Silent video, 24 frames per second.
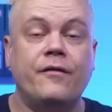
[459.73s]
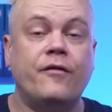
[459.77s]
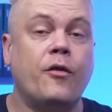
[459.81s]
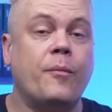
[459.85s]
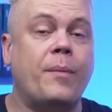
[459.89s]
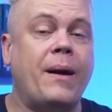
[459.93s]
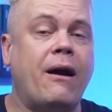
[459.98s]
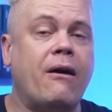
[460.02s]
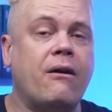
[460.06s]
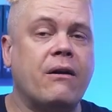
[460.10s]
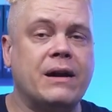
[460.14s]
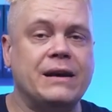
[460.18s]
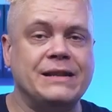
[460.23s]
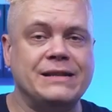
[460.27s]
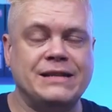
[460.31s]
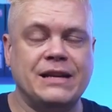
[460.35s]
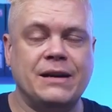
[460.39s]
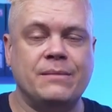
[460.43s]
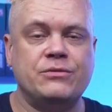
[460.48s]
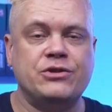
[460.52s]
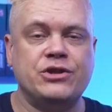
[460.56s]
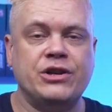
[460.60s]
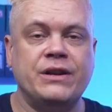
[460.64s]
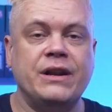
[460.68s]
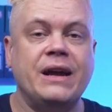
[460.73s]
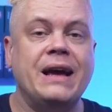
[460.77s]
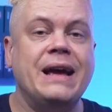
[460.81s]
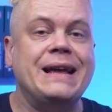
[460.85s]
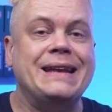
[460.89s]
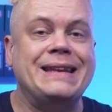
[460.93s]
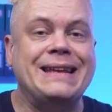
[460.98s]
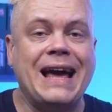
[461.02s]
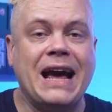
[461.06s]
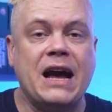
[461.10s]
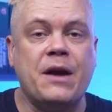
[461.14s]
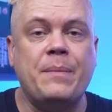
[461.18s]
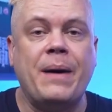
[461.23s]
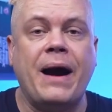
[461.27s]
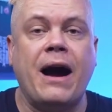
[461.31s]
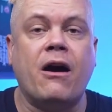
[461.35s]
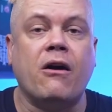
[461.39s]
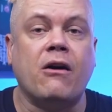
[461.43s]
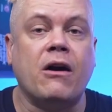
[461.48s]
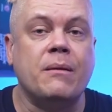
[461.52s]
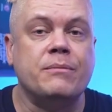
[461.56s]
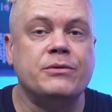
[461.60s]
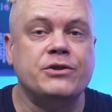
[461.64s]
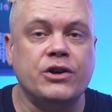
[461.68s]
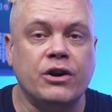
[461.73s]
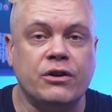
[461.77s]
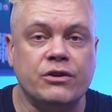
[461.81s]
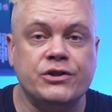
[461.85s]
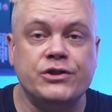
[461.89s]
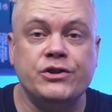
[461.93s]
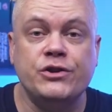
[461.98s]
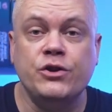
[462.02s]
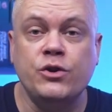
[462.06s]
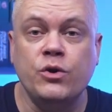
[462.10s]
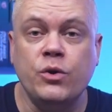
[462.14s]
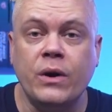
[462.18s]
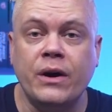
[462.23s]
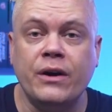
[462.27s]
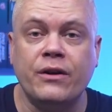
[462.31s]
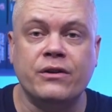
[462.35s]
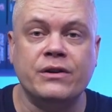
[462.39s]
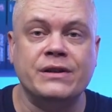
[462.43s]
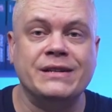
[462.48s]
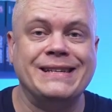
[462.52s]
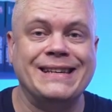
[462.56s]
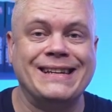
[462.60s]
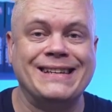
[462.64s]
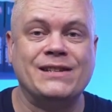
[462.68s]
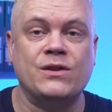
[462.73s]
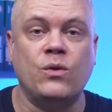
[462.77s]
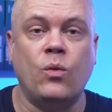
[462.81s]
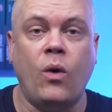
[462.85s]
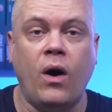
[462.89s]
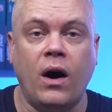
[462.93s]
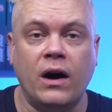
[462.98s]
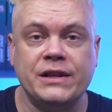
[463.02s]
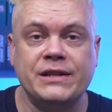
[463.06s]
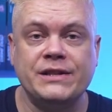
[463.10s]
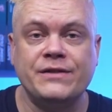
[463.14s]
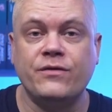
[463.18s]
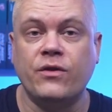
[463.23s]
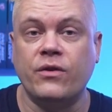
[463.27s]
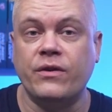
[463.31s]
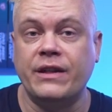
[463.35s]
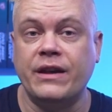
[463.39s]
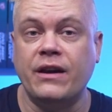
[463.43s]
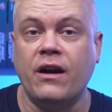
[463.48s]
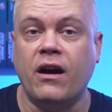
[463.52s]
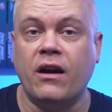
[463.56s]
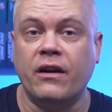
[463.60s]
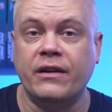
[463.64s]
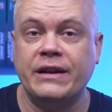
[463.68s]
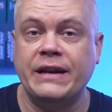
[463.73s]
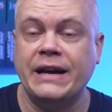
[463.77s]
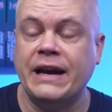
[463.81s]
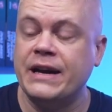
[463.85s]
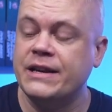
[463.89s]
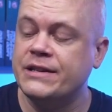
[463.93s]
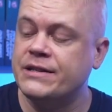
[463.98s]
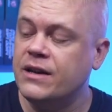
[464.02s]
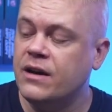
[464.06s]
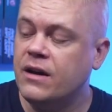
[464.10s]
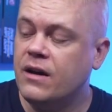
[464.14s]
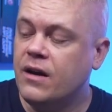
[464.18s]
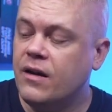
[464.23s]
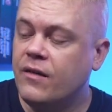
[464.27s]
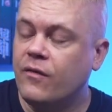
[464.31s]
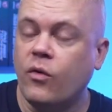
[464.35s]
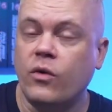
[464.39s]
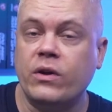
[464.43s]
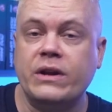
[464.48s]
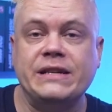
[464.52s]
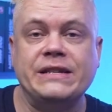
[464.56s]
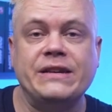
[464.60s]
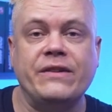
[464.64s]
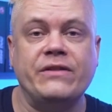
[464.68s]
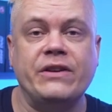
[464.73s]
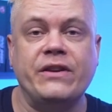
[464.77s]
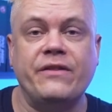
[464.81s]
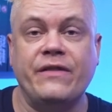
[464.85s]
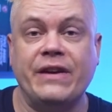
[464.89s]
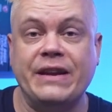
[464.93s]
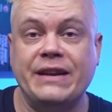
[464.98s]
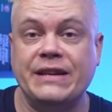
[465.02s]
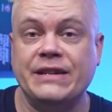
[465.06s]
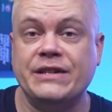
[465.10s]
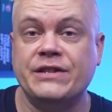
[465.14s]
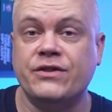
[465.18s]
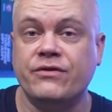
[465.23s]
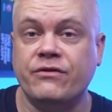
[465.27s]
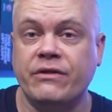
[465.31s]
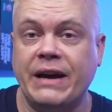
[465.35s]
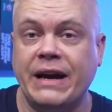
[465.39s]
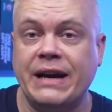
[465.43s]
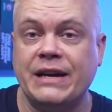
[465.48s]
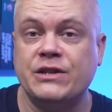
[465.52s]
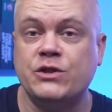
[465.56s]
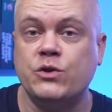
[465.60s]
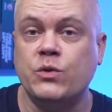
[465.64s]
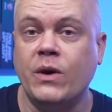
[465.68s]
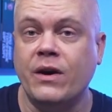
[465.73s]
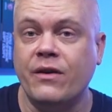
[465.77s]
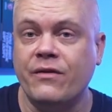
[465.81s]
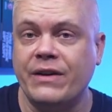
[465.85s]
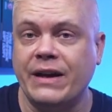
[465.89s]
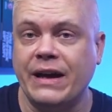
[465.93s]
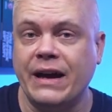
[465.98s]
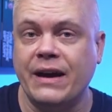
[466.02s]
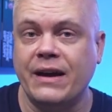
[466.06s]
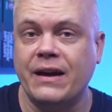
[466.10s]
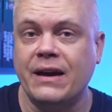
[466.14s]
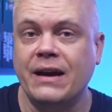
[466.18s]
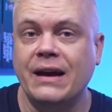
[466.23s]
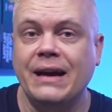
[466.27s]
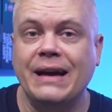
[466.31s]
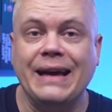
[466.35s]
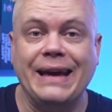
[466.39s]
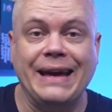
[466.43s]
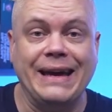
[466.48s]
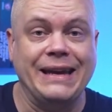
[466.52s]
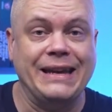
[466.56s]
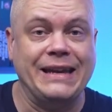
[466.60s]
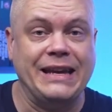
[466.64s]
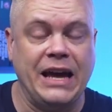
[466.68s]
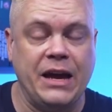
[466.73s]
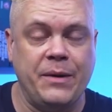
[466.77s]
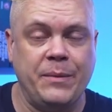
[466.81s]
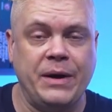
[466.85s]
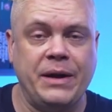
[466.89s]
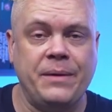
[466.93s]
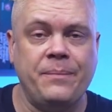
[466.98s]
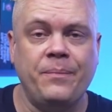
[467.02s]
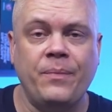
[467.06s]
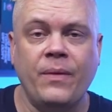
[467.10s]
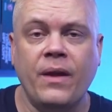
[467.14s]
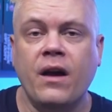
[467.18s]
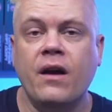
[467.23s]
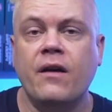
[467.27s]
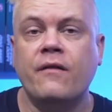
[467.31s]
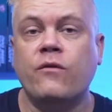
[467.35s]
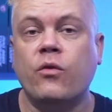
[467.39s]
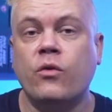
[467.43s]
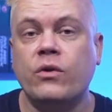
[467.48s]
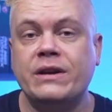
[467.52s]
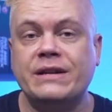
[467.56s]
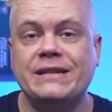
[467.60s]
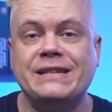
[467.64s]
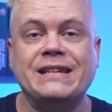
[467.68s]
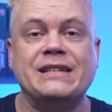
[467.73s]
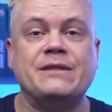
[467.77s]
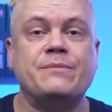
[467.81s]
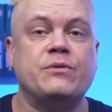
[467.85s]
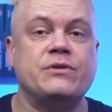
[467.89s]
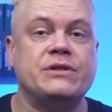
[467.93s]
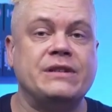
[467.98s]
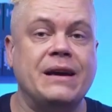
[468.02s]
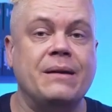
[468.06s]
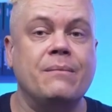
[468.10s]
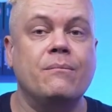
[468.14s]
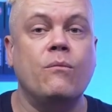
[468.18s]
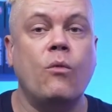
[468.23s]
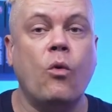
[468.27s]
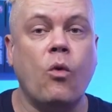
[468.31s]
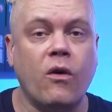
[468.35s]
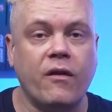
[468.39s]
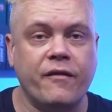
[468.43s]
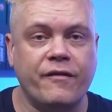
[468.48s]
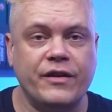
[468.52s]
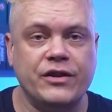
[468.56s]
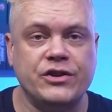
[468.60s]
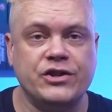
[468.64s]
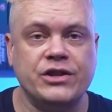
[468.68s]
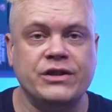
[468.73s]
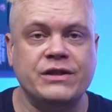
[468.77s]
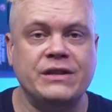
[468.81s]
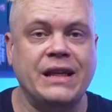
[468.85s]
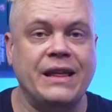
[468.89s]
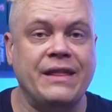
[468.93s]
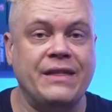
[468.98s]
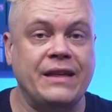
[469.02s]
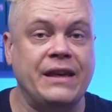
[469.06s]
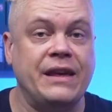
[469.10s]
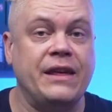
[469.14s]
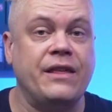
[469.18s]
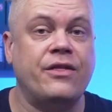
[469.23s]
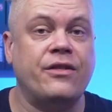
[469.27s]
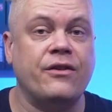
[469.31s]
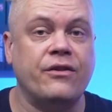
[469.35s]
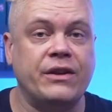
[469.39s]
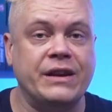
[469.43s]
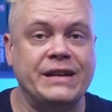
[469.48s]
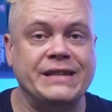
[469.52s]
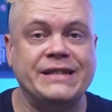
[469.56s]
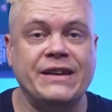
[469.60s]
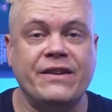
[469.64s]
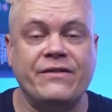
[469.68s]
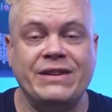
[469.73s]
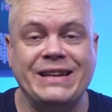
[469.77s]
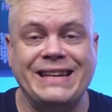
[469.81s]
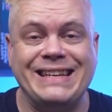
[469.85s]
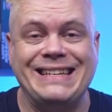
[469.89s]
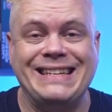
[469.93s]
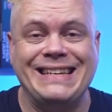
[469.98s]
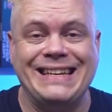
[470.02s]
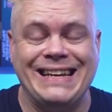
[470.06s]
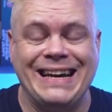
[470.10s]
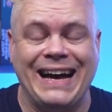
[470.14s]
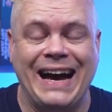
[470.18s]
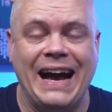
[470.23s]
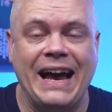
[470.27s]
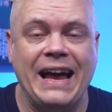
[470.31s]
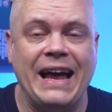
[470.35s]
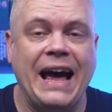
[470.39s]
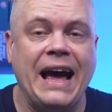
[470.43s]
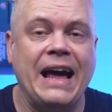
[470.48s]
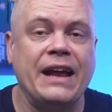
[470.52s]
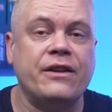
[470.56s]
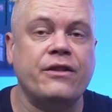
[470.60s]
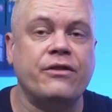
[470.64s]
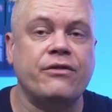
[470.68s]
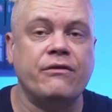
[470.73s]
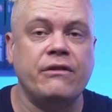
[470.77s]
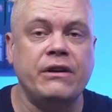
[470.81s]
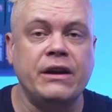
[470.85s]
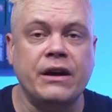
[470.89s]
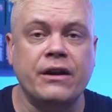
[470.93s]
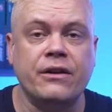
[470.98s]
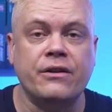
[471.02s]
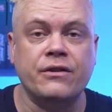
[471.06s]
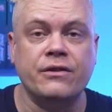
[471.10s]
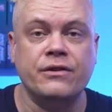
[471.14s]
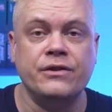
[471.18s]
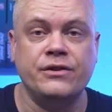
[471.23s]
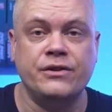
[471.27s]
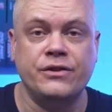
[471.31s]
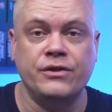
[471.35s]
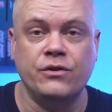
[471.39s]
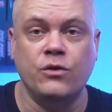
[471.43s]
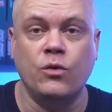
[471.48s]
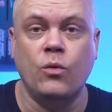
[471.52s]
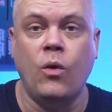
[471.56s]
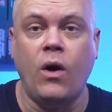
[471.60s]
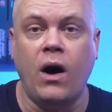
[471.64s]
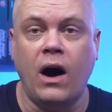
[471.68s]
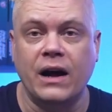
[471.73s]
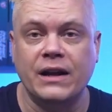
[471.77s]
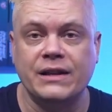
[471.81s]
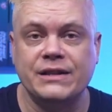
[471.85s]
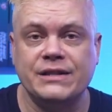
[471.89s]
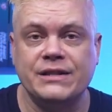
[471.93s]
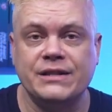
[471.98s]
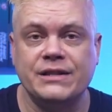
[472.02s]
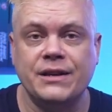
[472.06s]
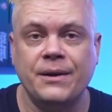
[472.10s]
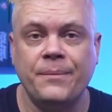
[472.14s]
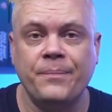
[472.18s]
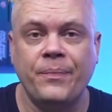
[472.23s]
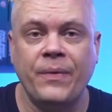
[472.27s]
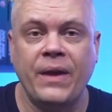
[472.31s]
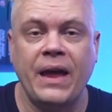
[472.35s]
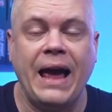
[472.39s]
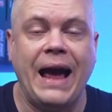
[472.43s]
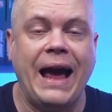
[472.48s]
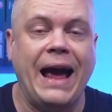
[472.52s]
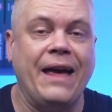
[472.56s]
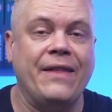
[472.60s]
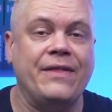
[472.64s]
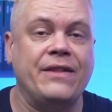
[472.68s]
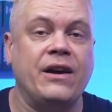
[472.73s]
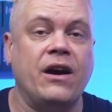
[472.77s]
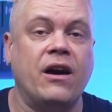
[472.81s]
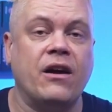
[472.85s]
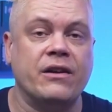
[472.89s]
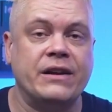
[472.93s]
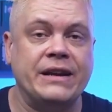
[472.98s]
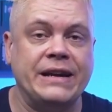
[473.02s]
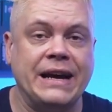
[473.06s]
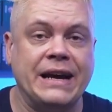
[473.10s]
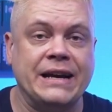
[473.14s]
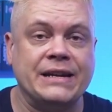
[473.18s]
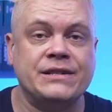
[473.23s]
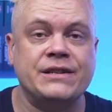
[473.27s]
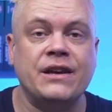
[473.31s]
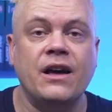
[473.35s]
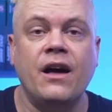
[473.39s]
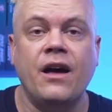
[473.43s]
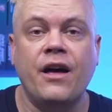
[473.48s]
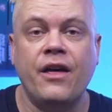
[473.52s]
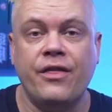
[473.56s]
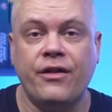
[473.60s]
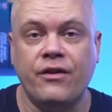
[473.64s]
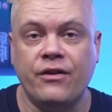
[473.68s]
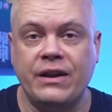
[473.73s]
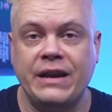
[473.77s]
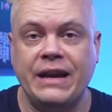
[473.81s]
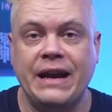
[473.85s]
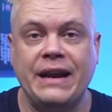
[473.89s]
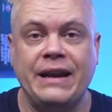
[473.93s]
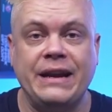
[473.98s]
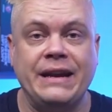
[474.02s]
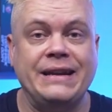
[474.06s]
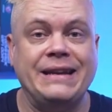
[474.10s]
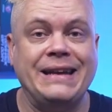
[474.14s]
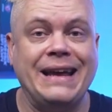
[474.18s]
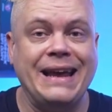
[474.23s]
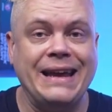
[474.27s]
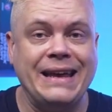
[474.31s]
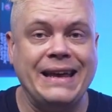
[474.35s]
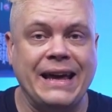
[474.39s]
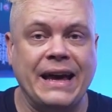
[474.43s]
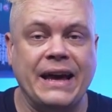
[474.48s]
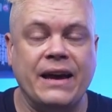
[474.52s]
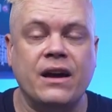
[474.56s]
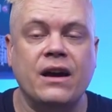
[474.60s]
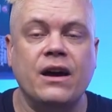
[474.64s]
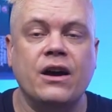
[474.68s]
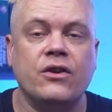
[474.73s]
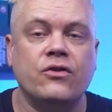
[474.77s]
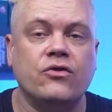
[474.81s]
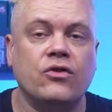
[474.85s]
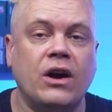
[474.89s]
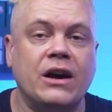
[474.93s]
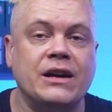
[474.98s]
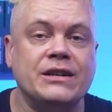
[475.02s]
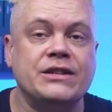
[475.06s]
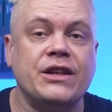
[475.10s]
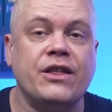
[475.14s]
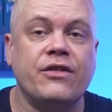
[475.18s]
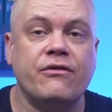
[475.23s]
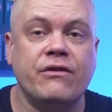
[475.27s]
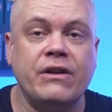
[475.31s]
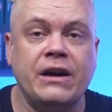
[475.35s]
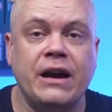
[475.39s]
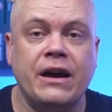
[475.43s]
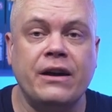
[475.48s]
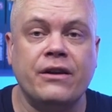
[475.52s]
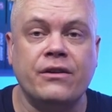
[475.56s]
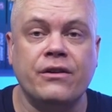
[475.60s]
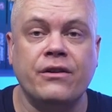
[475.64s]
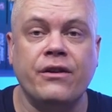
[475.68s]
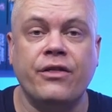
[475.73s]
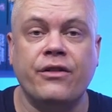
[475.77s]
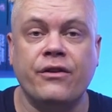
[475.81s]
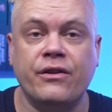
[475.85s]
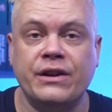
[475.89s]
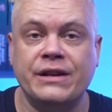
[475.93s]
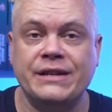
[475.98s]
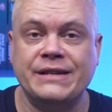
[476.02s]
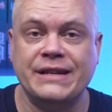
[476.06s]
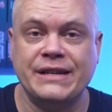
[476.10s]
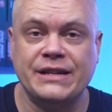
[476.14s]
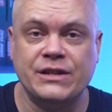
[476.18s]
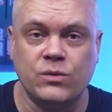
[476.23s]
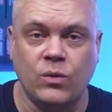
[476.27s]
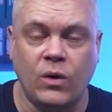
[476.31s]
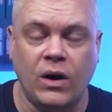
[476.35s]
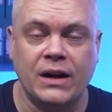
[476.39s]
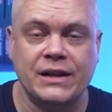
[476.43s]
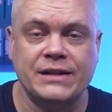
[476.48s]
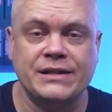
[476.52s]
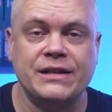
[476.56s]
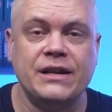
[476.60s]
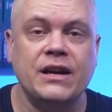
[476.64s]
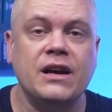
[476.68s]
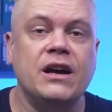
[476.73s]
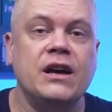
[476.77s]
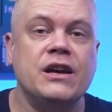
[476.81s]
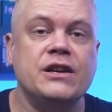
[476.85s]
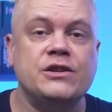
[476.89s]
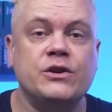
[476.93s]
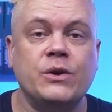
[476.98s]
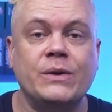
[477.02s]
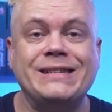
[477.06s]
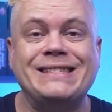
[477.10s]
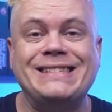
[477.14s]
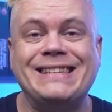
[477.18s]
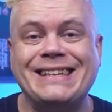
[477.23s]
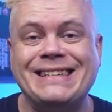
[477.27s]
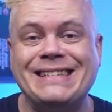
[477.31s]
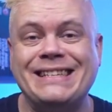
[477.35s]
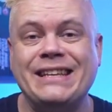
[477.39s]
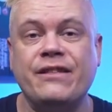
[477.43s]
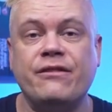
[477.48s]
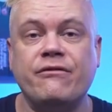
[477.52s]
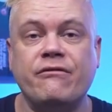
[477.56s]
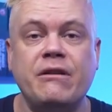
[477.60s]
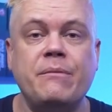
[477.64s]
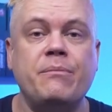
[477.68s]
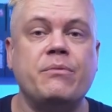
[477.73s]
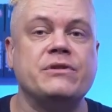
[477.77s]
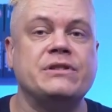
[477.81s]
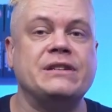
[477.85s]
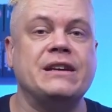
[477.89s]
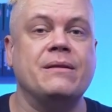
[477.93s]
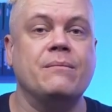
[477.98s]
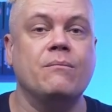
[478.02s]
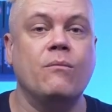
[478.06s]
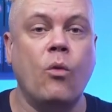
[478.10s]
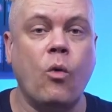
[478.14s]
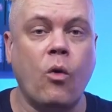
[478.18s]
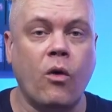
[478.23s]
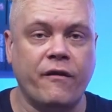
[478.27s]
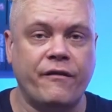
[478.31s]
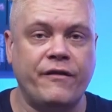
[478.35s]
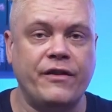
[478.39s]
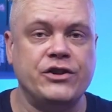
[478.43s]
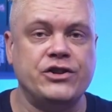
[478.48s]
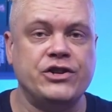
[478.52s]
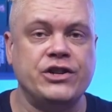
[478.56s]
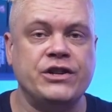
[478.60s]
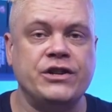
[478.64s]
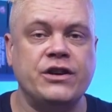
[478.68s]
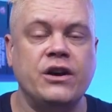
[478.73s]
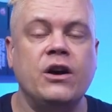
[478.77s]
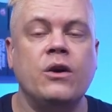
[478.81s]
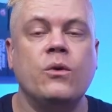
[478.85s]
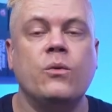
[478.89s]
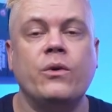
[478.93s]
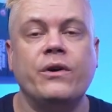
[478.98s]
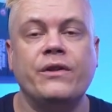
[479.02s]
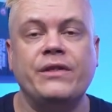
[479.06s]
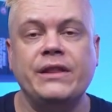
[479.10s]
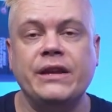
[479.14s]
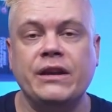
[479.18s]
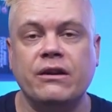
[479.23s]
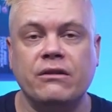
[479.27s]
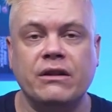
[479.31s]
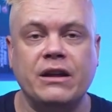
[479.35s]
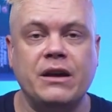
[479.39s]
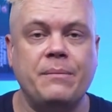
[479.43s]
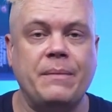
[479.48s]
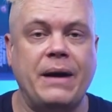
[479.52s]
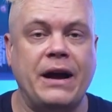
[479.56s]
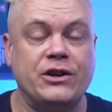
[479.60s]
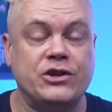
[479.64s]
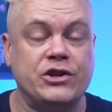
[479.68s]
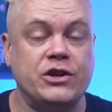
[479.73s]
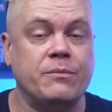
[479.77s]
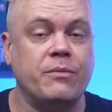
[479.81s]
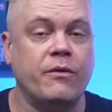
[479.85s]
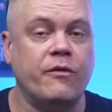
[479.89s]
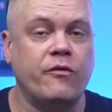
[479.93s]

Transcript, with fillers: For power consumption, Tech PowerUp shows 206 watts for the RTX 4070 Ventus 3X 12GB in gaming, 46% more efficient than the 3070 Ti at 302 watts. And the RTX 3080 10GB draws 336 watts, so it's 63% more efficient with nearly matching